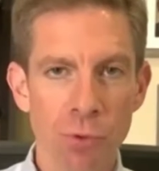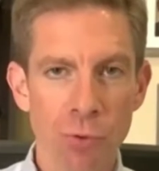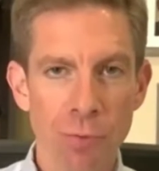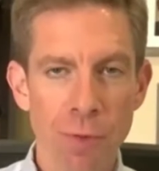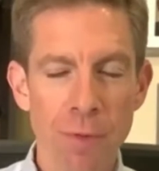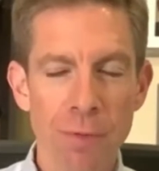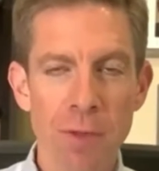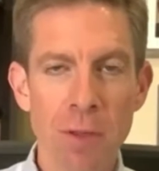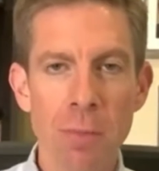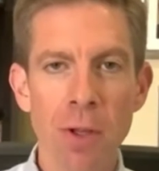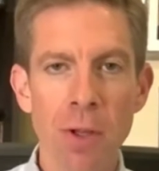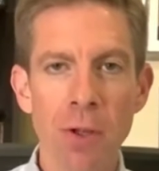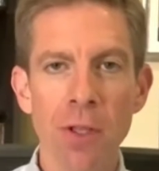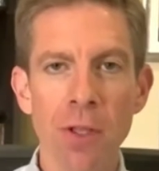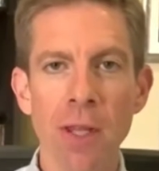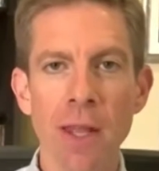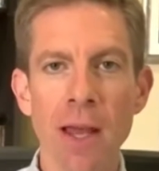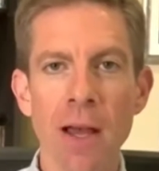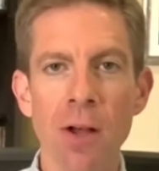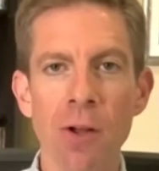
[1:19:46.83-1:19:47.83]
It was 50
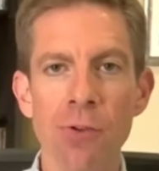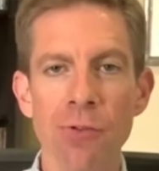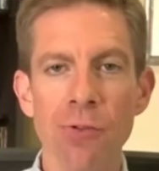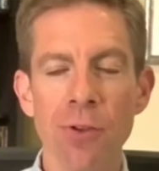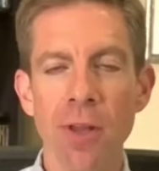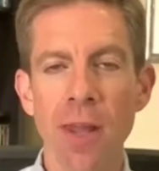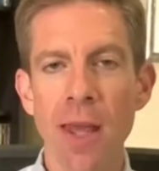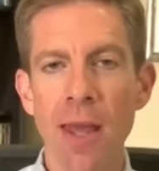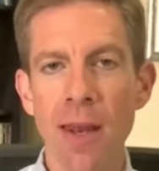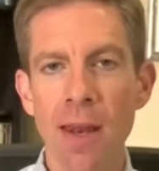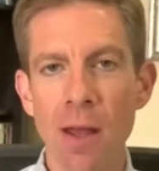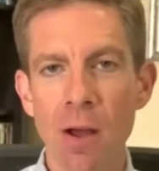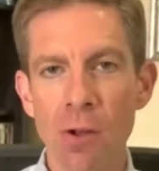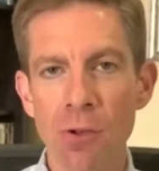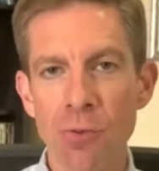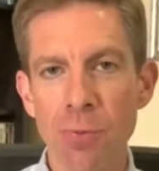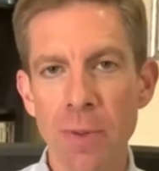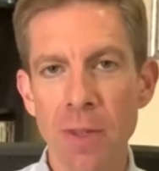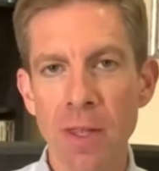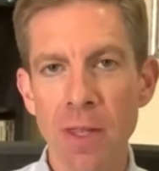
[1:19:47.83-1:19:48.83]
million gallons a day.
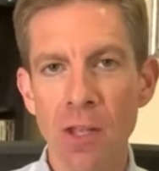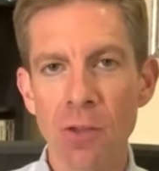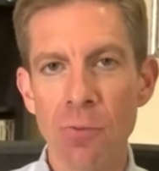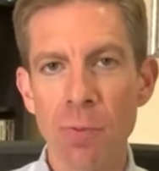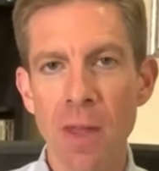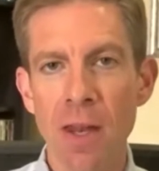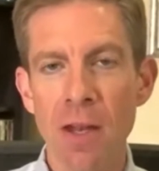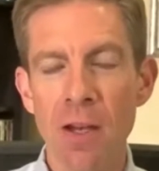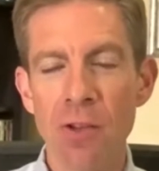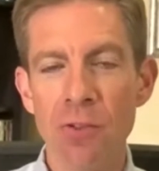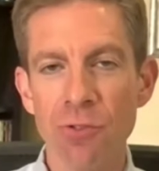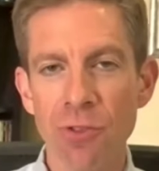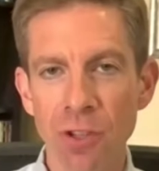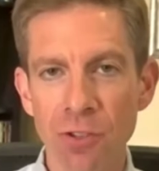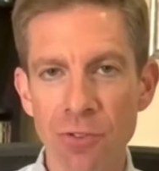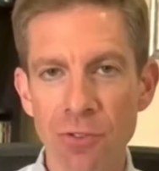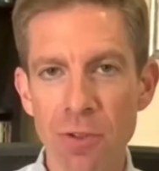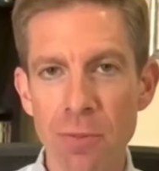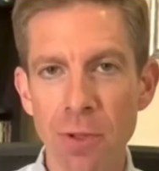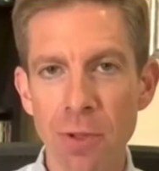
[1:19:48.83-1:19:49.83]
Now it's being expanded to
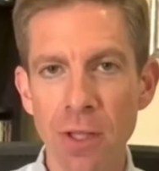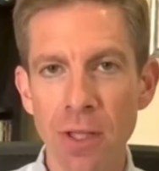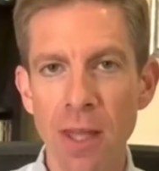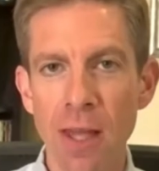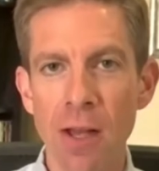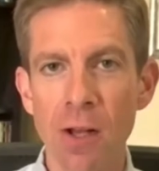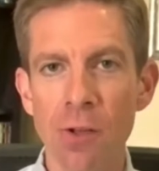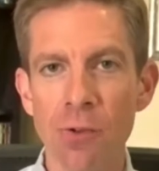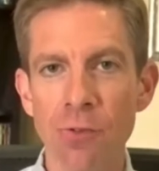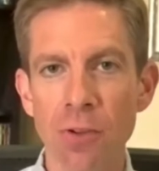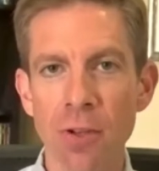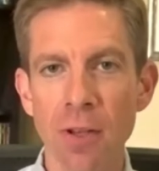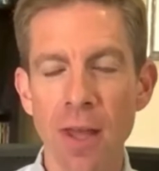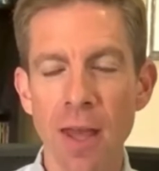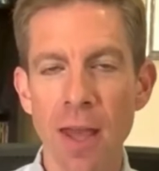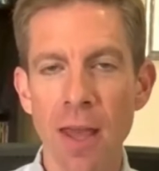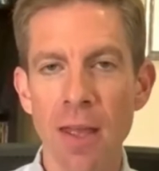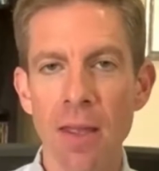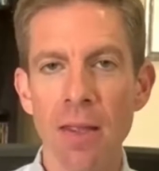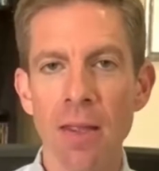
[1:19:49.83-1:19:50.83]
60 million gallons a
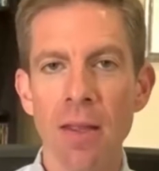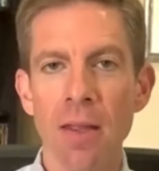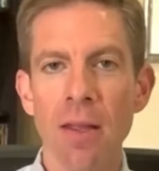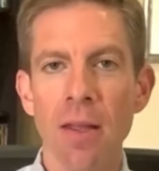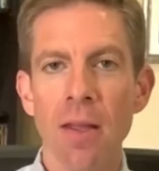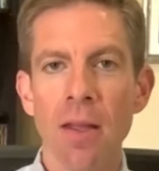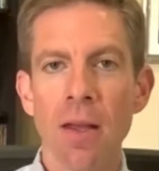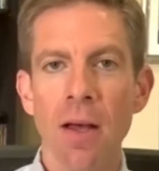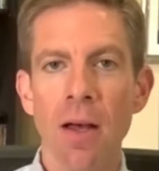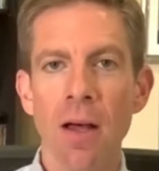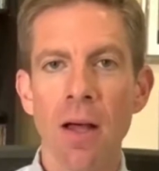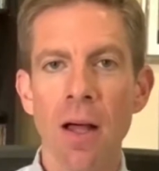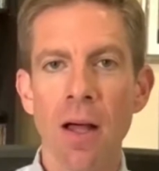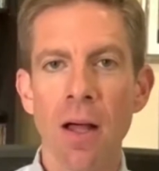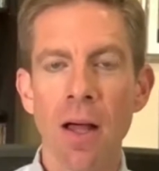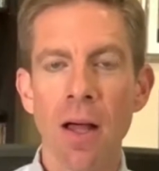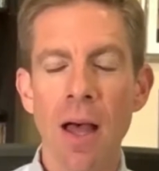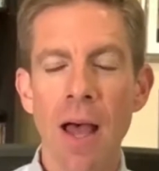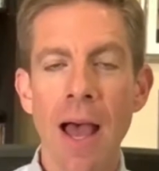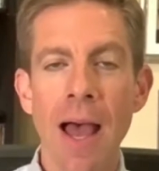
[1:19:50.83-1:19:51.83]
day.
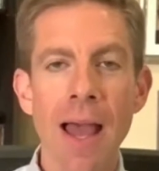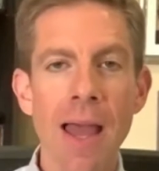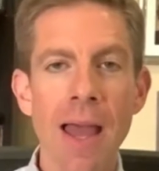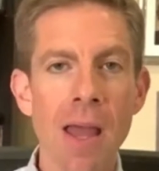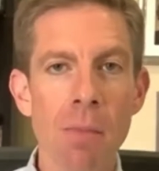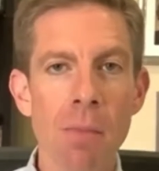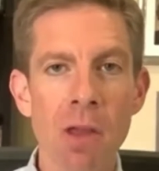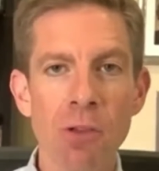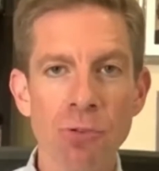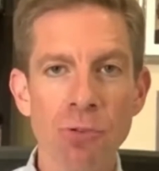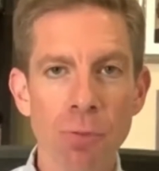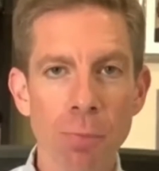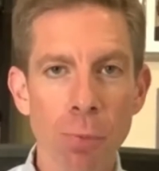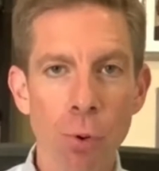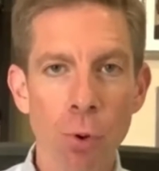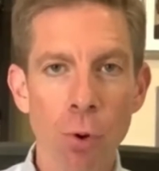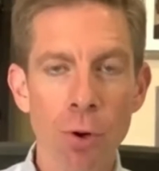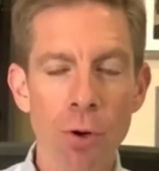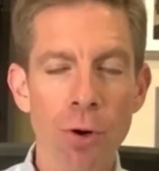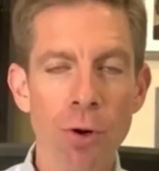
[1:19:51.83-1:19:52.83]
I am a
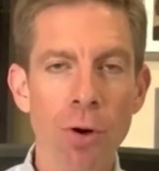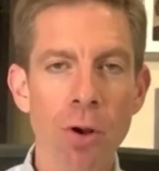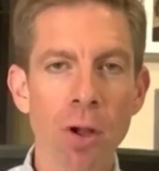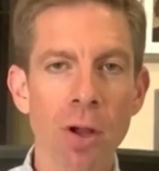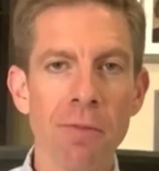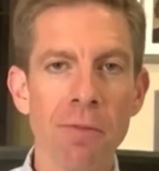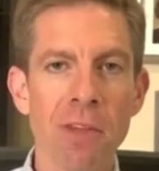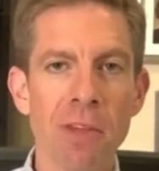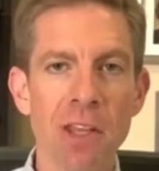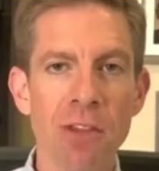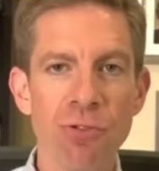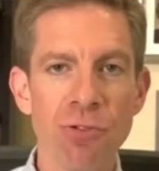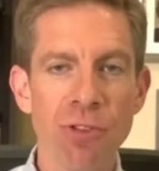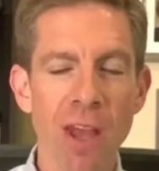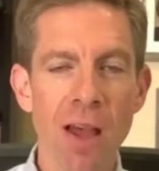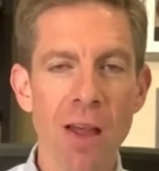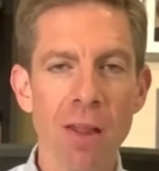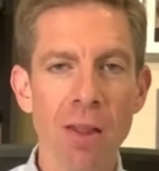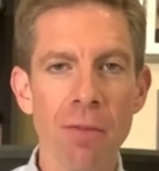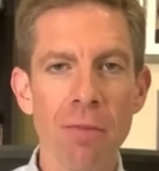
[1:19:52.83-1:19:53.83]
supporter of
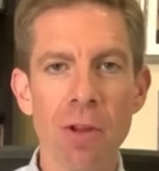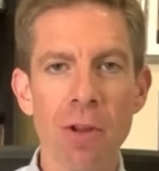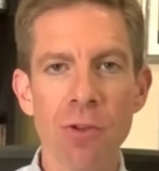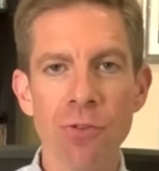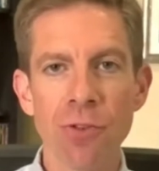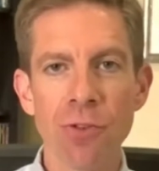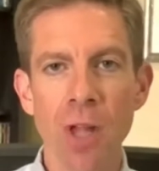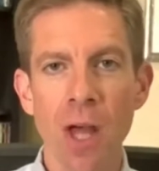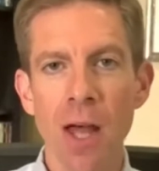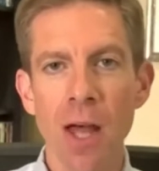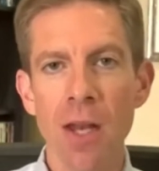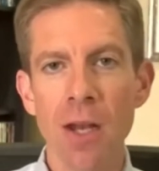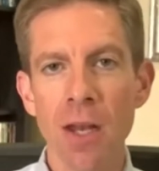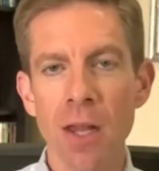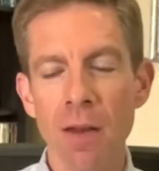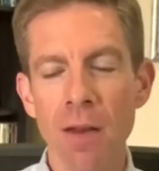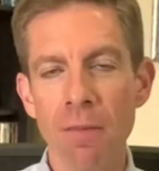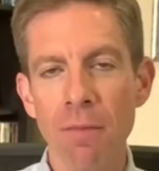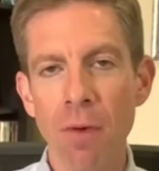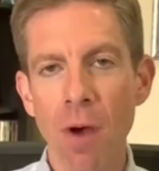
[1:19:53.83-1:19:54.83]
desal if it is done
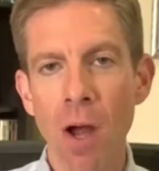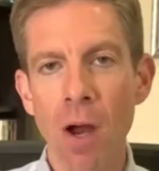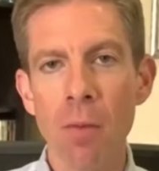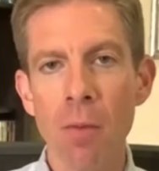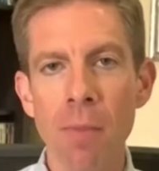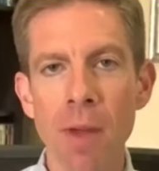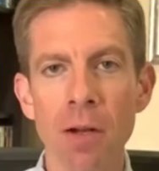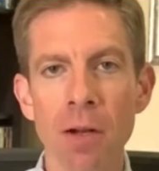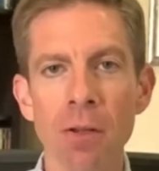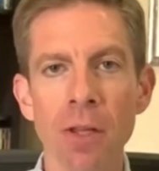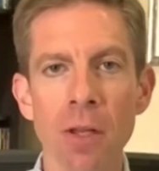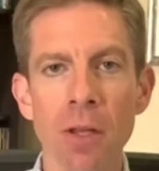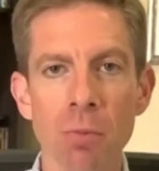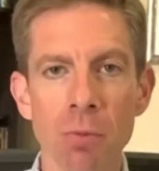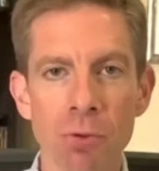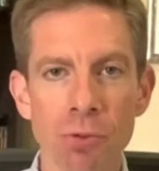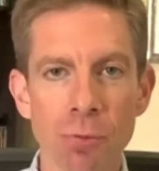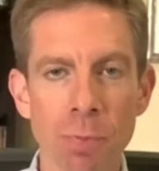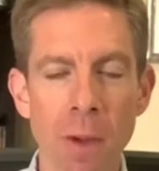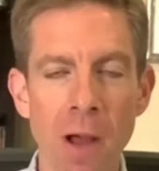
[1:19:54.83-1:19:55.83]
in an
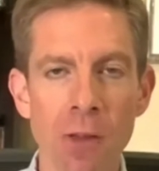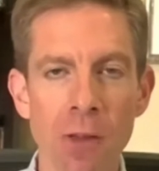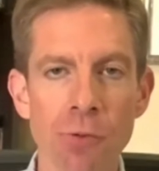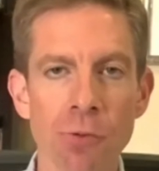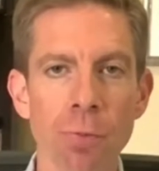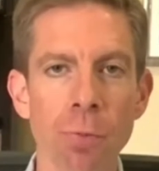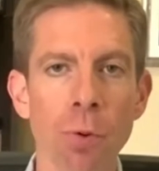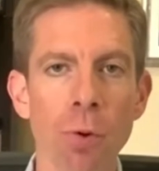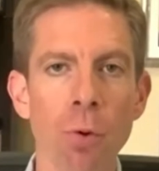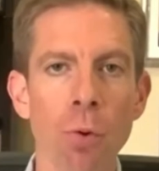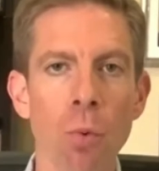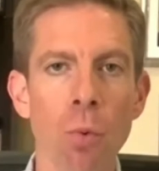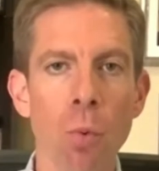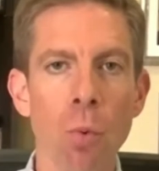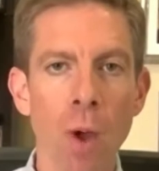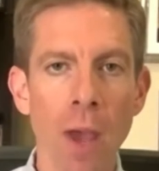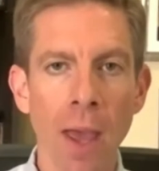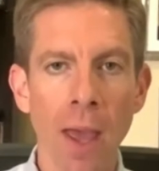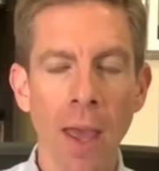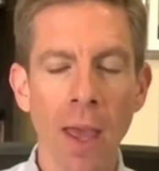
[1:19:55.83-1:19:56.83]
environmentally responsible
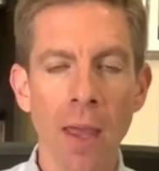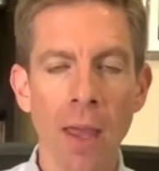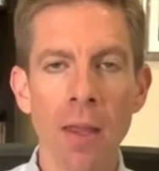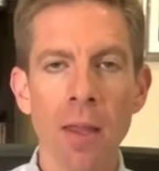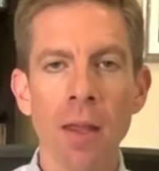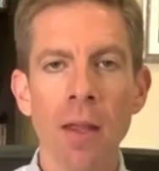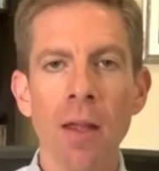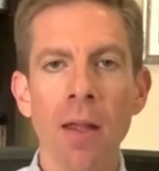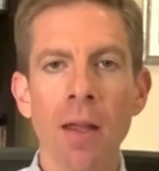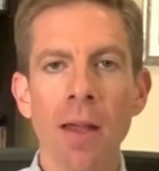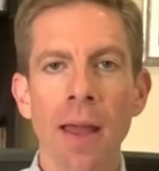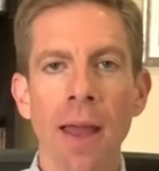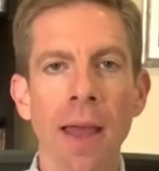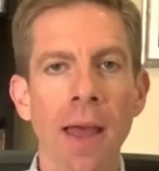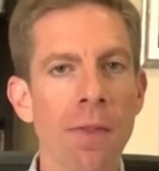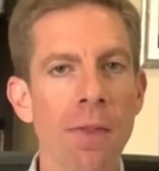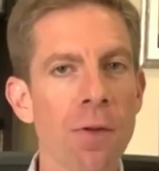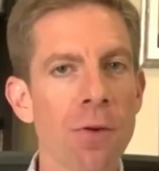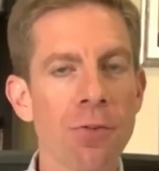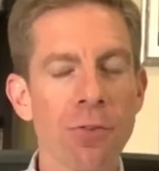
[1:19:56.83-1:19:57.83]
way.
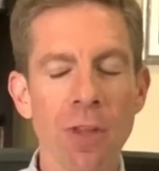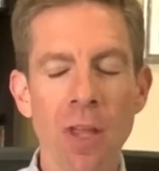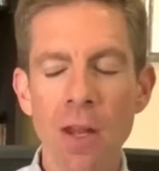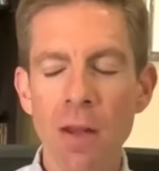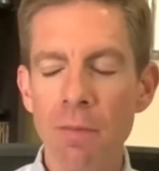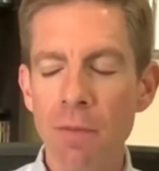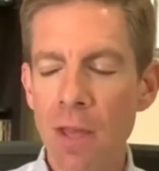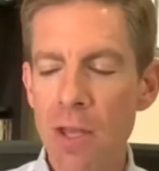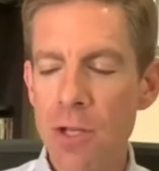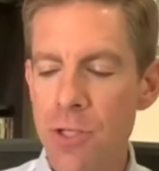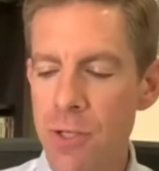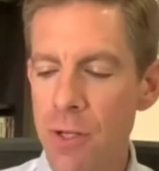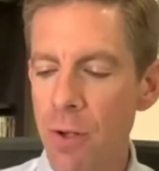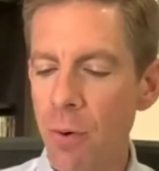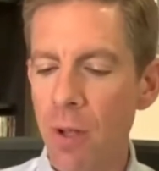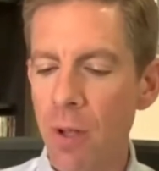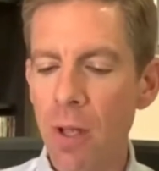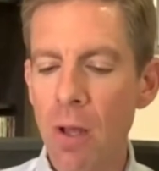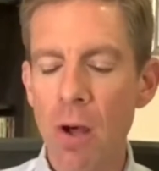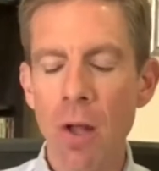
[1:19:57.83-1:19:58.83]
And there's
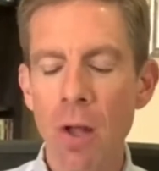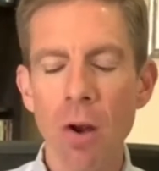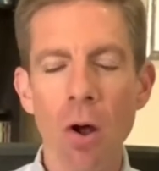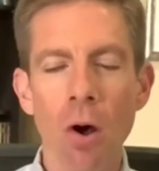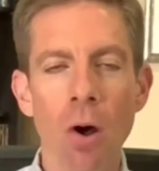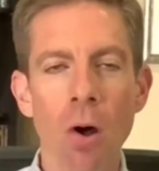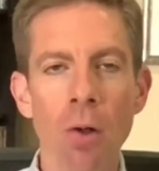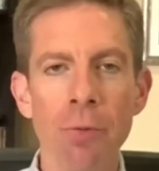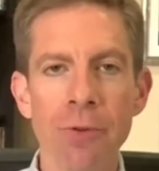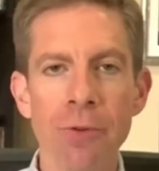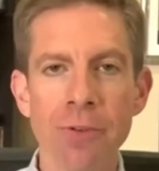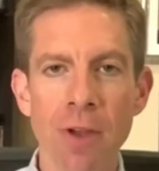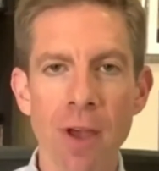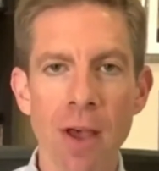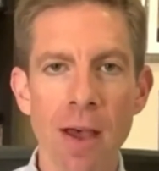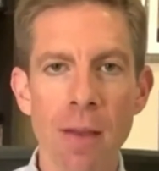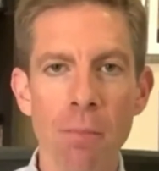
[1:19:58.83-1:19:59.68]
innovation going on all the